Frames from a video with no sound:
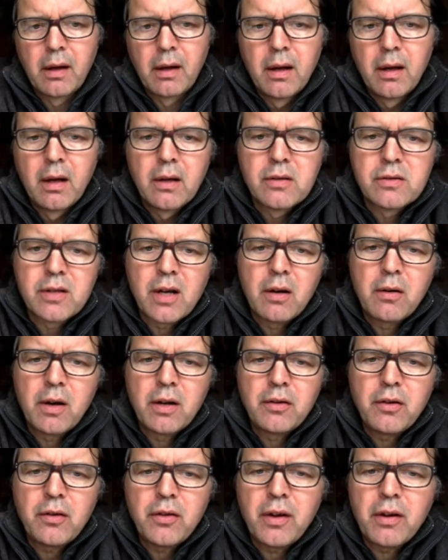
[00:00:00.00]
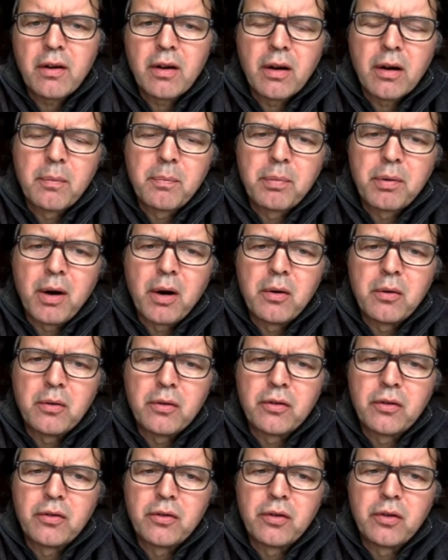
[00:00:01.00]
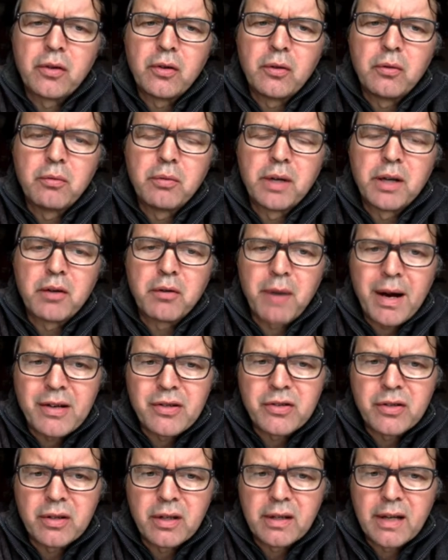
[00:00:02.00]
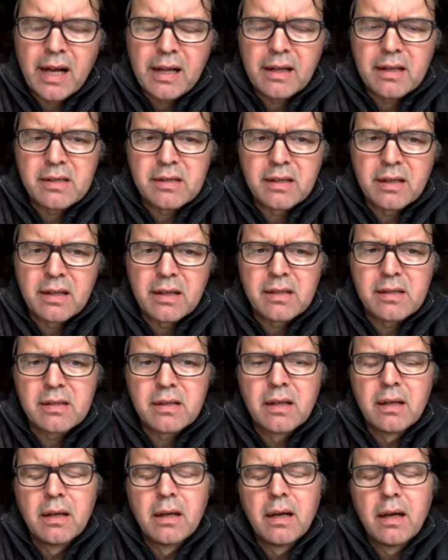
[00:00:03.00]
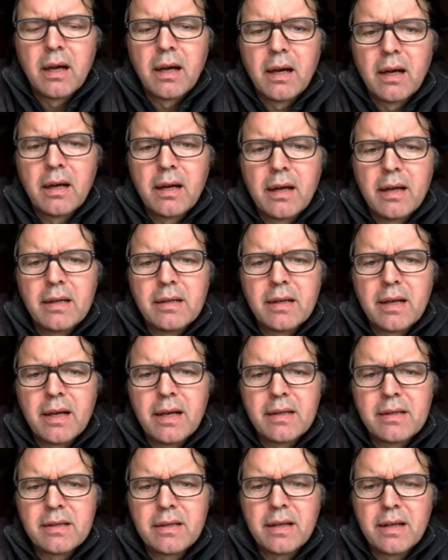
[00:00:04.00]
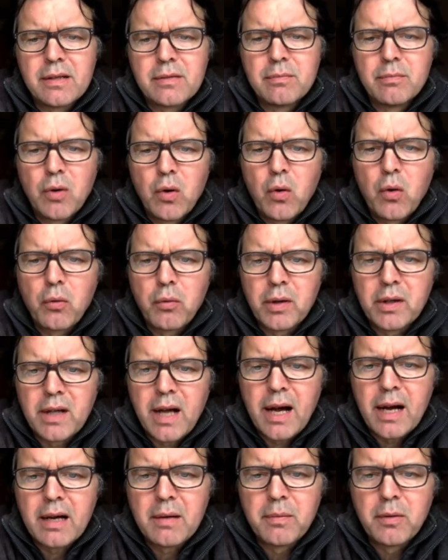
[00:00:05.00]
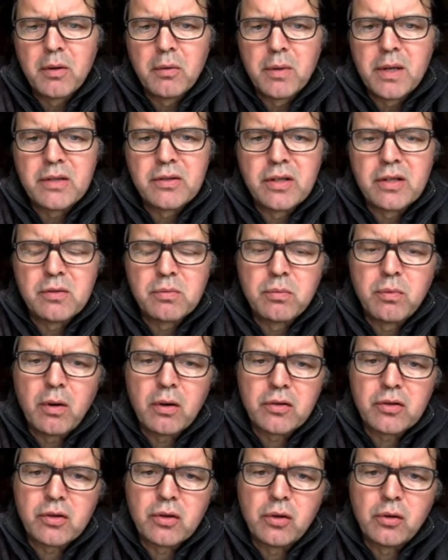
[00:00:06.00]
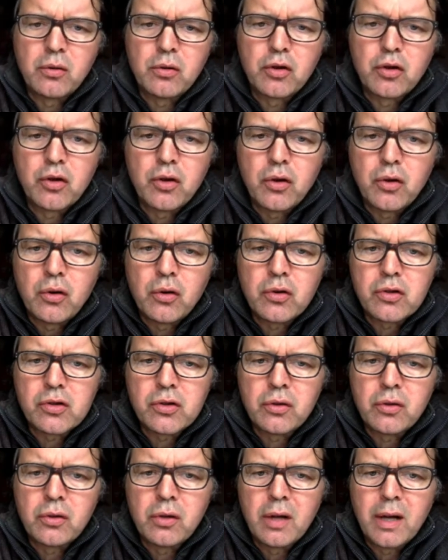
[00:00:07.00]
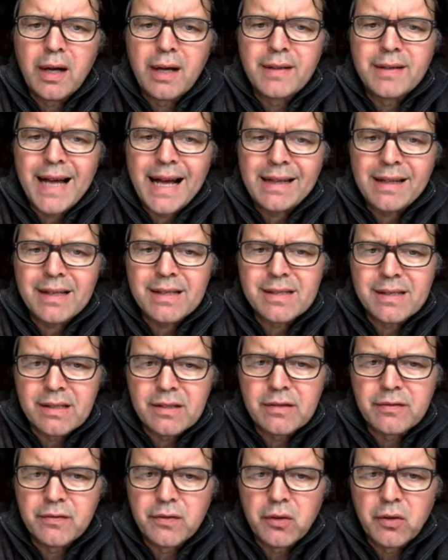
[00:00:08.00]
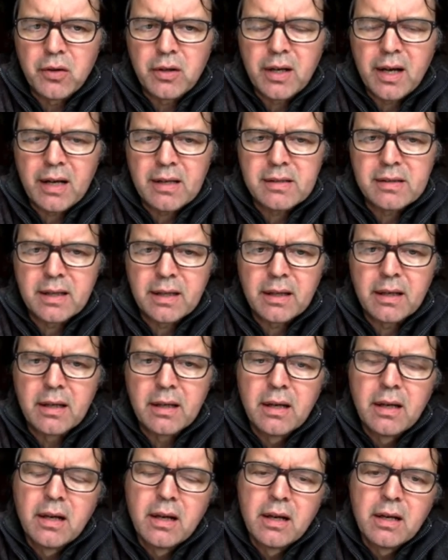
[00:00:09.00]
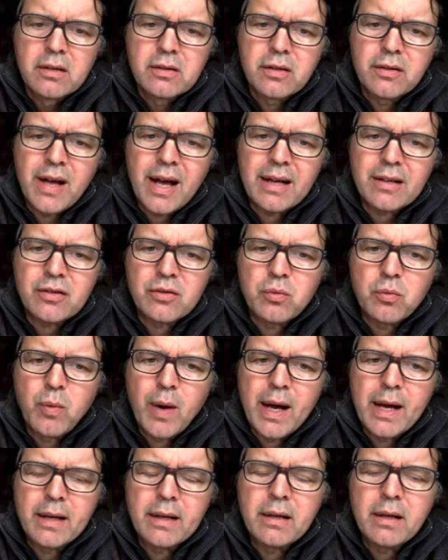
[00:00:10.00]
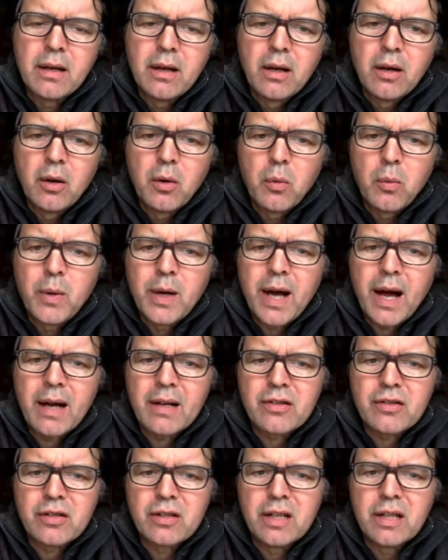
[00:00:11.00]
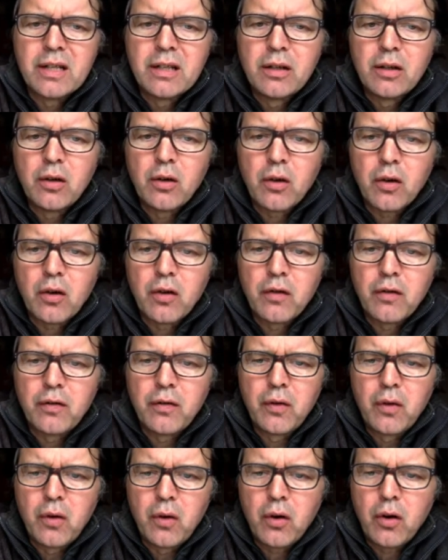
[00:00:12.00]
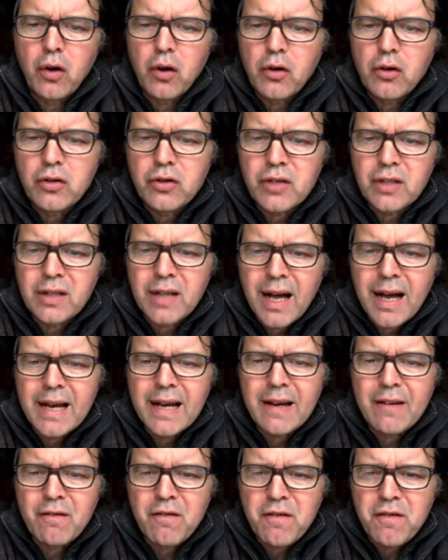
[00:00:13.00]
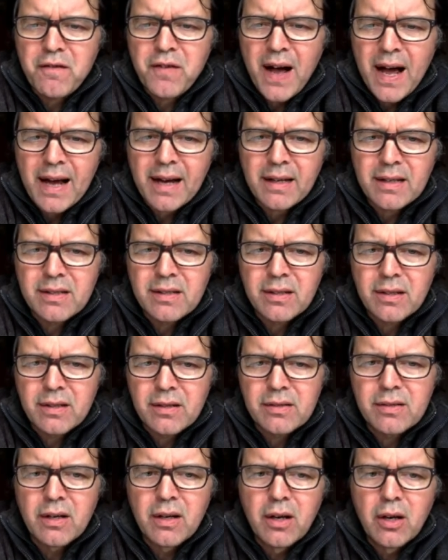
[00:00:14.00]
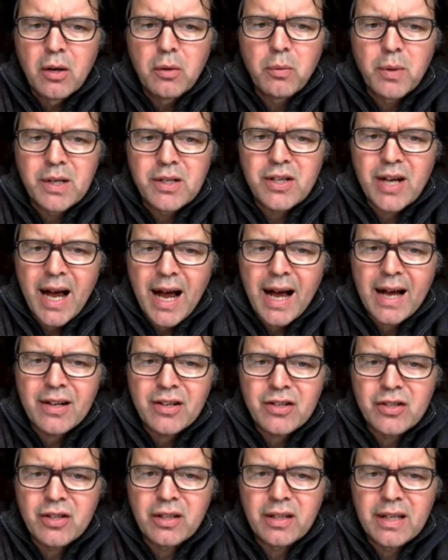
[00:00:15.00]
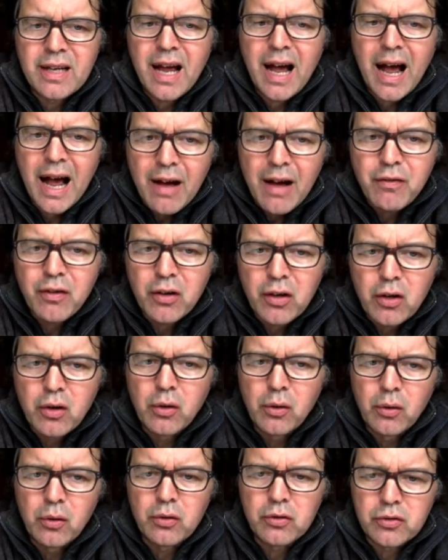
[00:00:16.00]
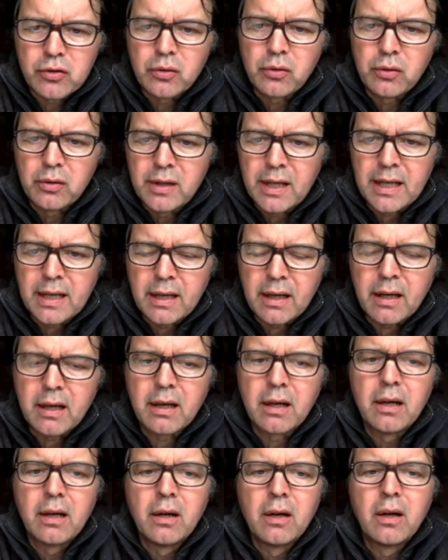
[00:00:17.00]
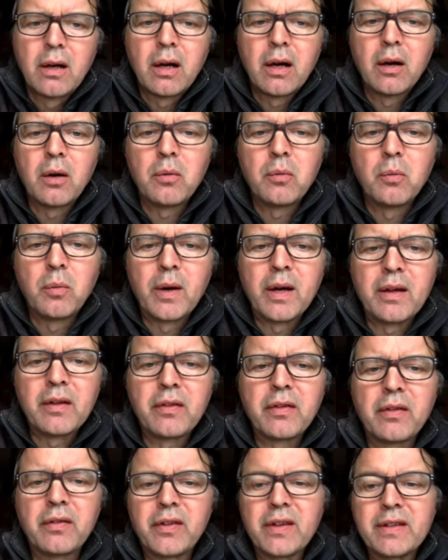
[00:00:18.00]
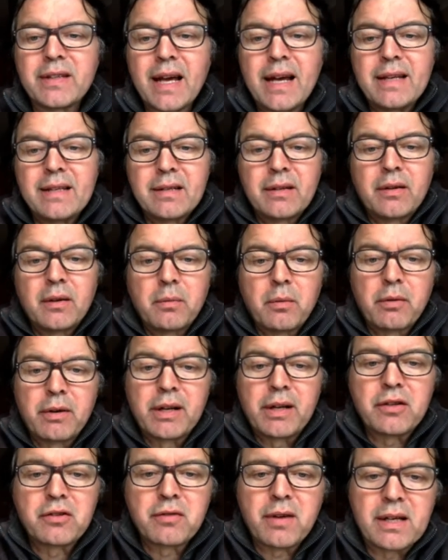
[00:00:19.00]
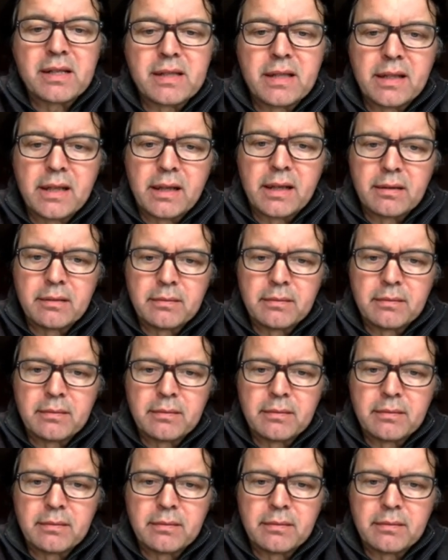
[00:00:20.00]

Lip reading: So another approach to regression analysis is more reliable, which is what's called causal analysis forecasting. So that's when we actually look for underlying factors which actually have a causal link with the data that we're interested in.